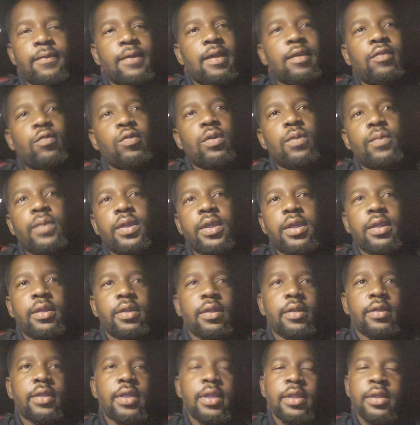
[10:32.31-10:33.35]
that's when we get
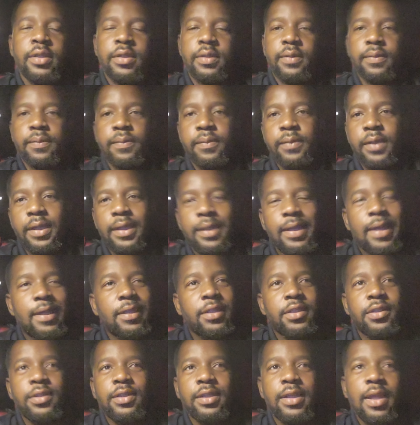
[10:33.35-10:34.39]
their attention. And
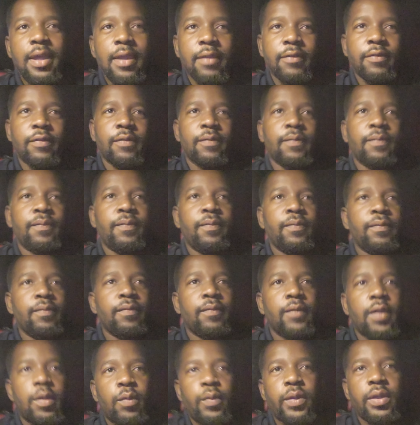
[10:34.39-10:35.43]
that's just life.
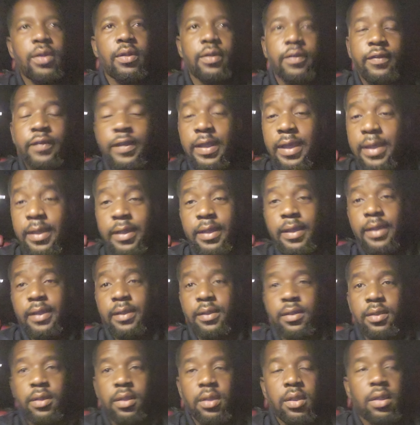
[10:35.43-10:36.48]
And we understand that,
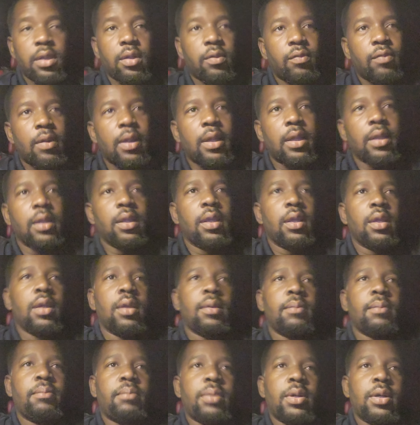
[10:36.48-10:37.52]
right?
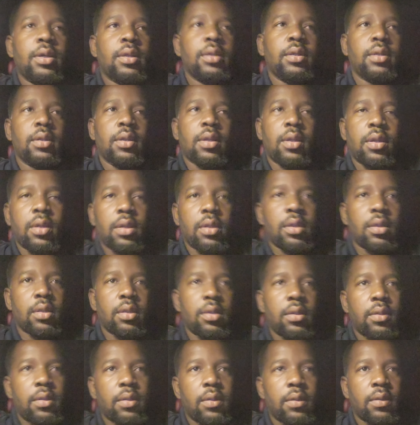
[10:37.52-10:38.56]
But
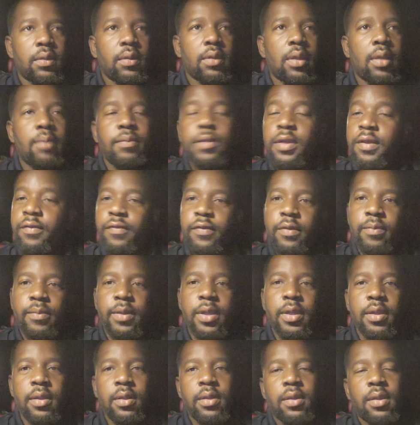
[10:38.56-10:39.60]
I'm different,
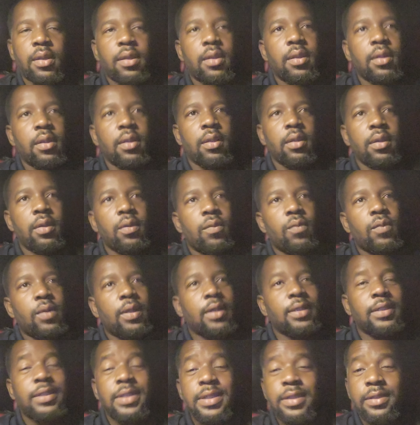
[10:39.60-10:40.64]
man.
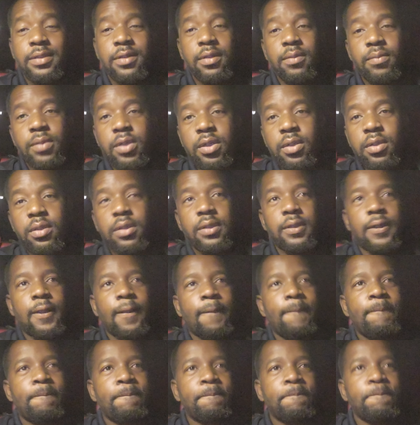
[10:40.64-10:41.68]
When I see something good,
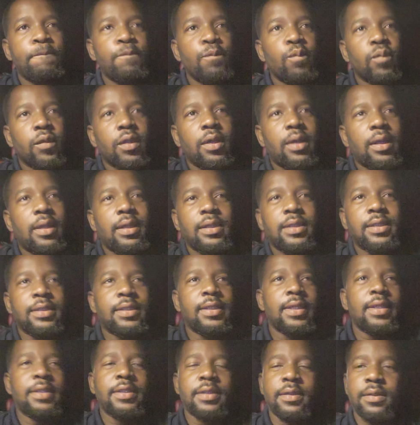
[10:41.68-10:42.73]
I like to
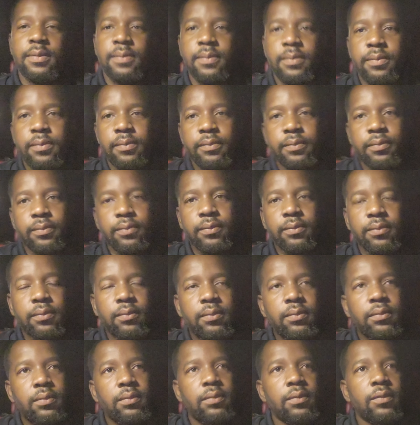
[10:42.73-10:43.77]
say something.
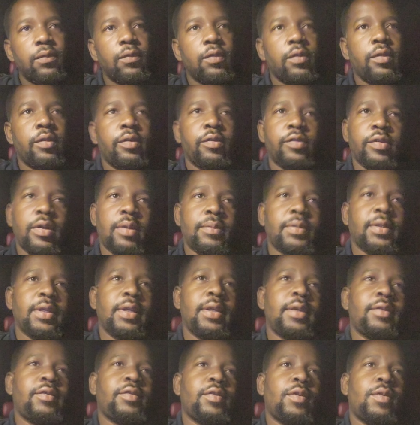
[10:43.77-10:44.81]
That's what I'm
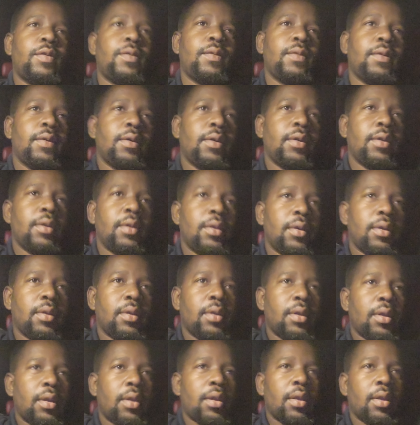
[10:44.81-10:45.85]
saying. So
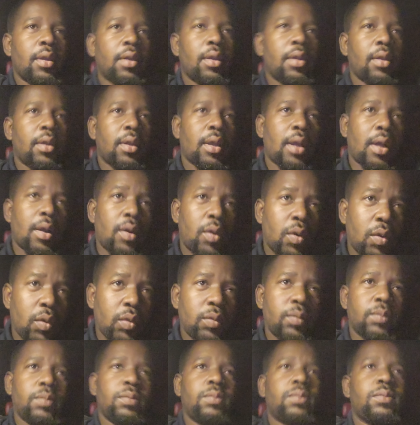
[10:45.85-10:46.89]
I
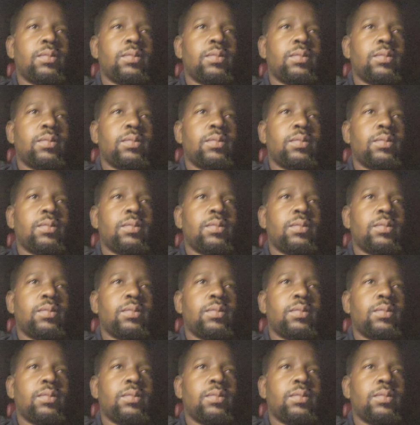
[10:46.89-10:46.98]
hope